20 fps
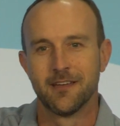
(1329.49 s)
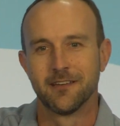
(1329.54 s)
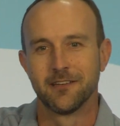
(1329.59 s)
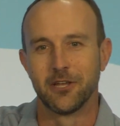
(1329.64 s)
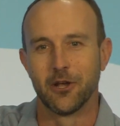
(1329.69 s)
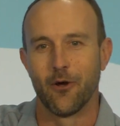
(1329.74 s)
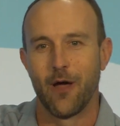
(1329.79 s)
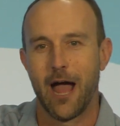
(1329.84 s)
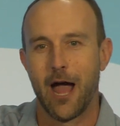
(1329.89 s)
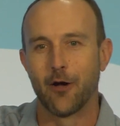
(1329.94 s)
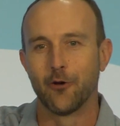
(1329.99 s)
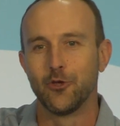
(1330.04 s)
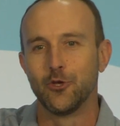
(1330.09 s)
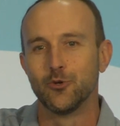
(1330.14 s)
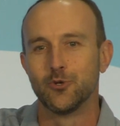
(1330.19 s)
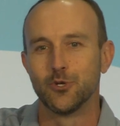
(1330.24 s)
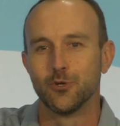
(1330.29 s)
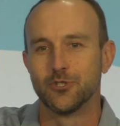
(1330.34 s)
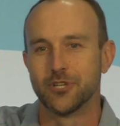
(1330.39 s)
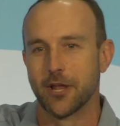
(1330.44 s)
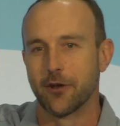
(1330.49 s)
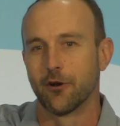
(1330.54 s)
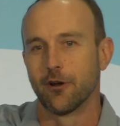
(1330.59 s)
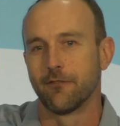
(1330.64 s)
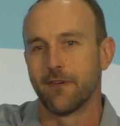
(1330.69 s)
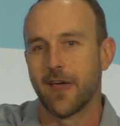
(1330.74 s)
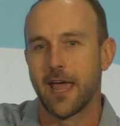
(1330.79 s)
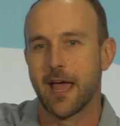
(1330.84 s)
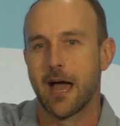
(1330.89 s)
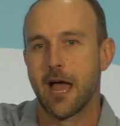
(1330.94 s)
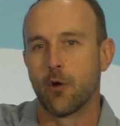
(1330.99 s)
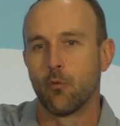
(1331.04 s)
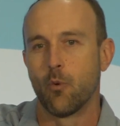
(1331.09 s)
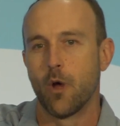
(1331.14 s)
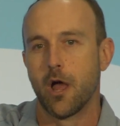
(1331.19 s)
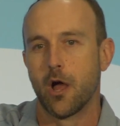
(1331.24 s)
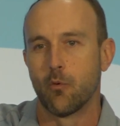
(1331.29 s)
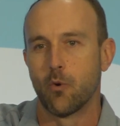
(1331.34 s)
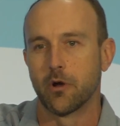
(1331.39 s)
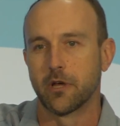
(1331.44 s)
you know, how you do generative AI
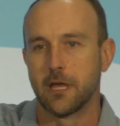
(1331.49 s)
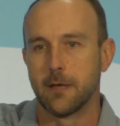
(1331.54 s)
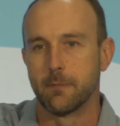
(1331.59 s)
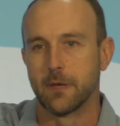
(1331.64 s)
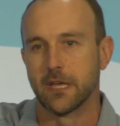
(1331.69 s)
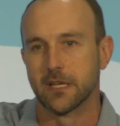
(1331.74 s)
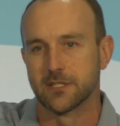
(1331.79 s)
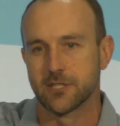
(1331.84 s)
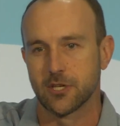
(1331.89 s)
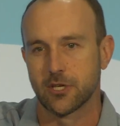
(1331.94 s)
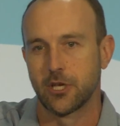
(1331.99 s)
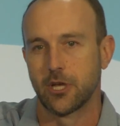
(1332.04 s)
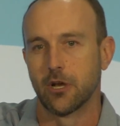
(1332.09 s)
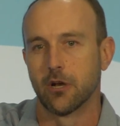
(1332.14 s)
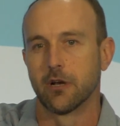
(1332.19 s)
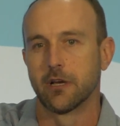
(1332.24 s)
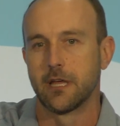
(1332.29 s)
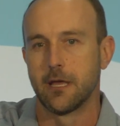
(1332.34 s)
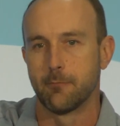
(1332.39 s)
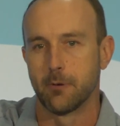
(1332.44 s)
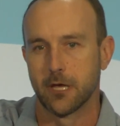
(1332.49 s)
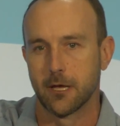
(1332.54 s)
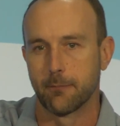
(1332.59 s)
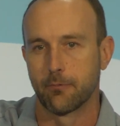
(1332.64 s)
well while keeping it secure and keeping